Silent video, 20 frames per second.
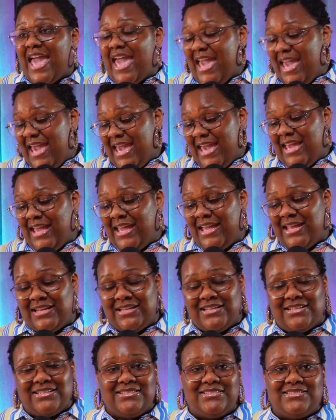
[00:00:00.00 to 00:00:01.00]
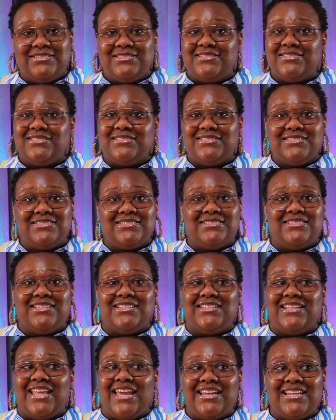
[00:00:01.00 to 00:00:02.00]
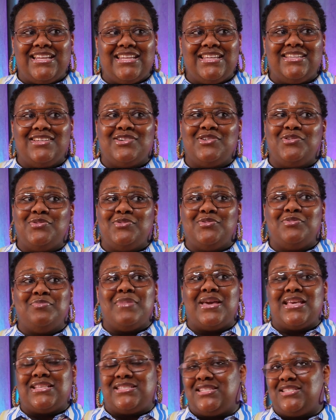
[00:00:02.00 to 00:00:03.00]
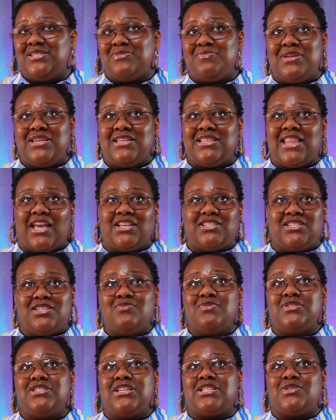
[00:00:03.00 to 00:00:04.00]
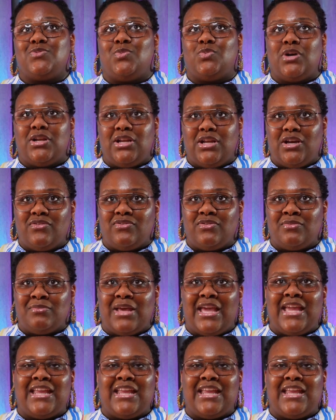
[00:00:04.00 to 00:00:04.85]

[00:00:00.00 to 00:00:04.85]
And the lady who messaged me, like she was just one of them.